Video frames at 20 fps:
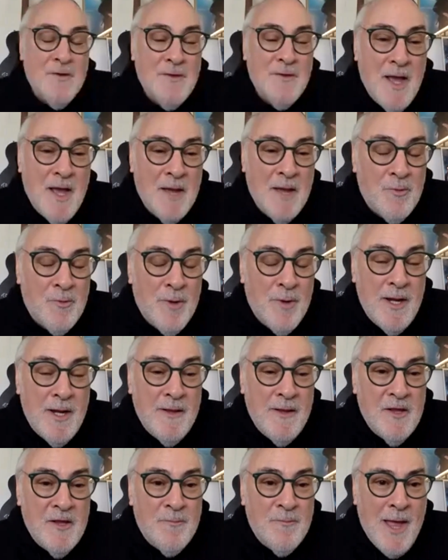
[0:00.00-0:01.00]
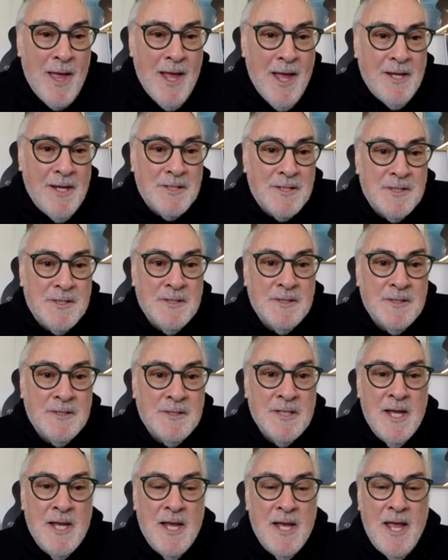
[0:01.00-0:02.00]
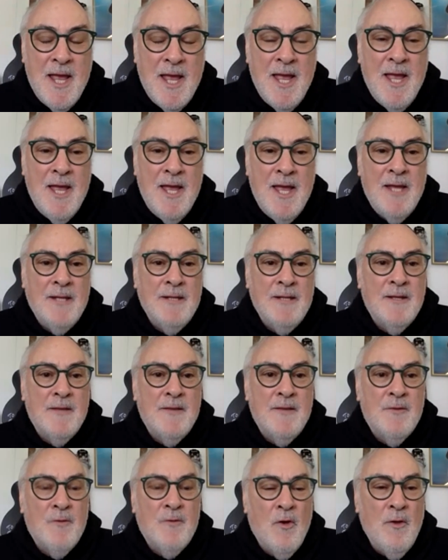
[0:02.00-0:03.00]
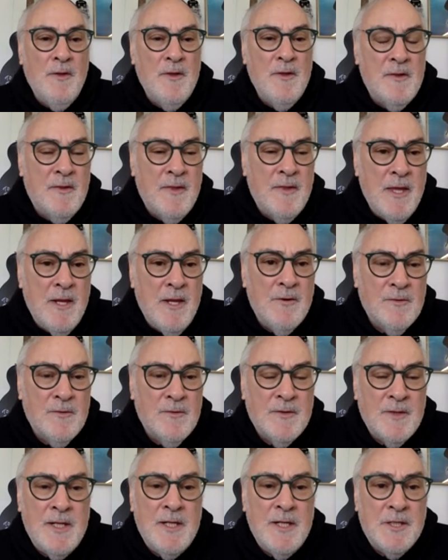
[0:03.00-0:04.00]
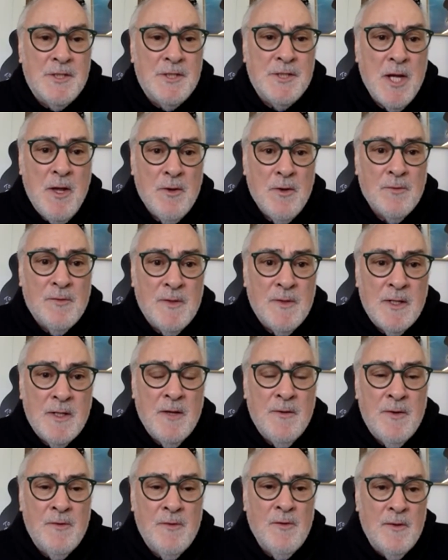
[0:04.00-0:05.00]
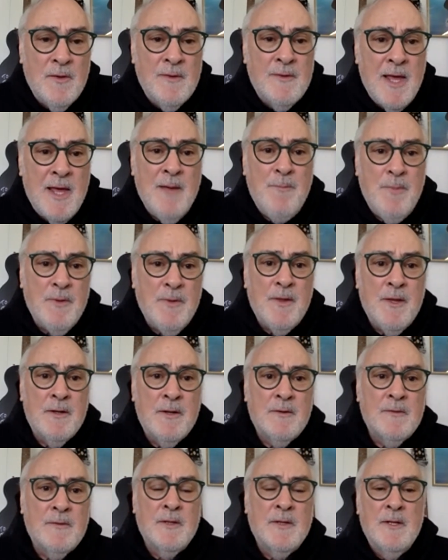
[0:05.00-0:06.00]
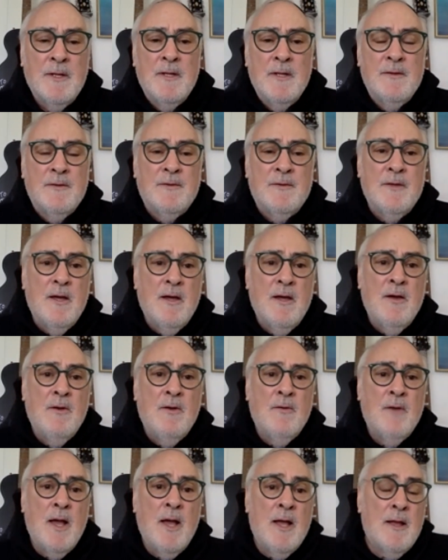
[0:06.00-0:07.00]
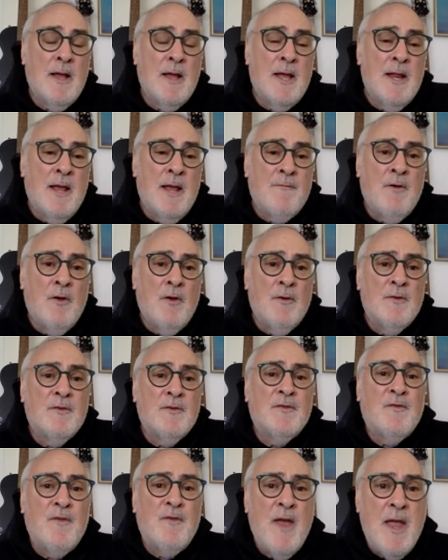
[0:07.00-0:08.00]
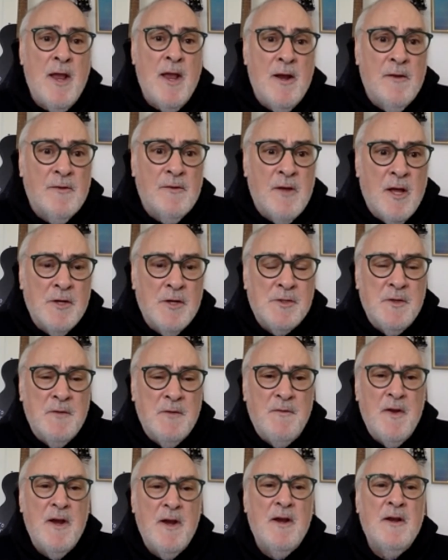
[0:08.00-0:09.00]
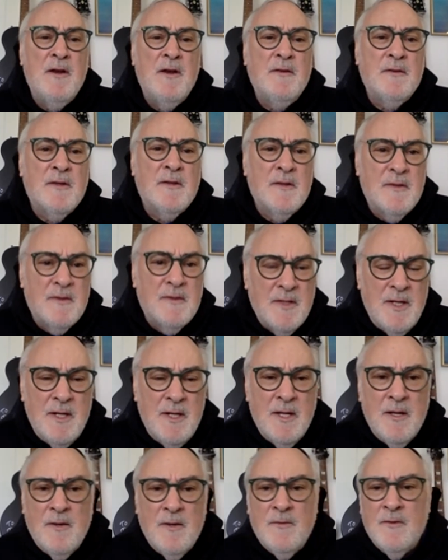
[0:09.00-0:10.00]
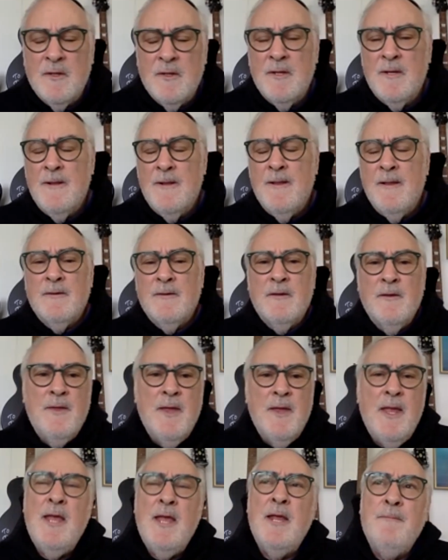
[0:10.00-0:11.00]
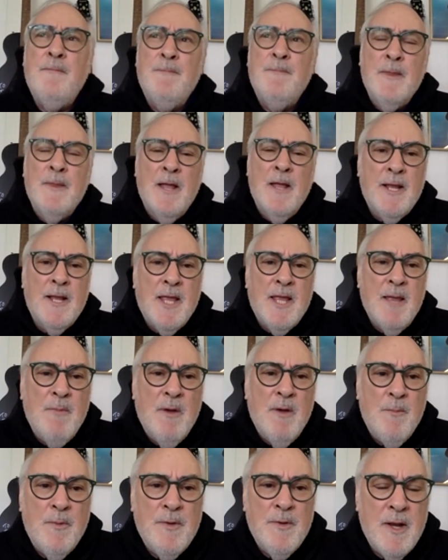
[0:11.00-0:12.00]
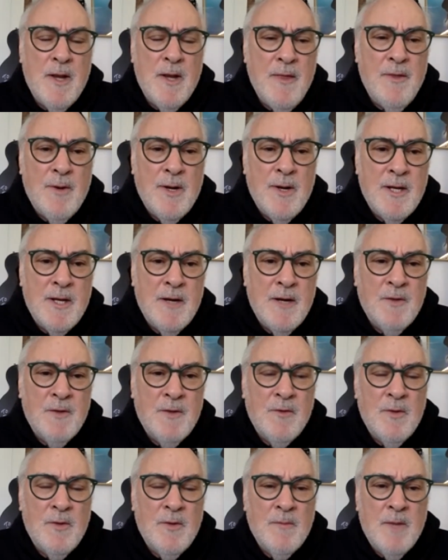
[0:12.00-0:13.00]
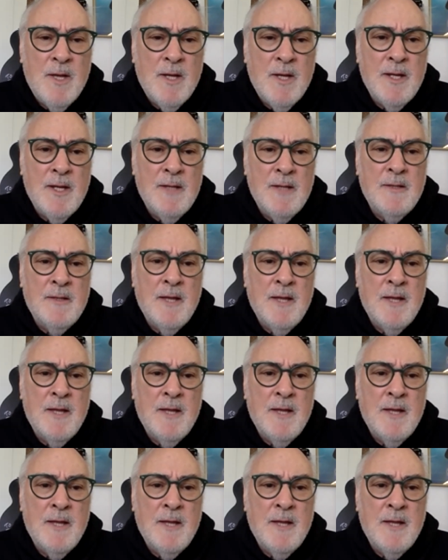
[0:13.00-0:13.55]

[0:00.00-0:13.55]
I'm creating these packages, and there were all these theaters needed shows. All these amphitheaters. So I'd have all fairs, country fairs, casinos. So then I came up with another idea after doing the Monkeys.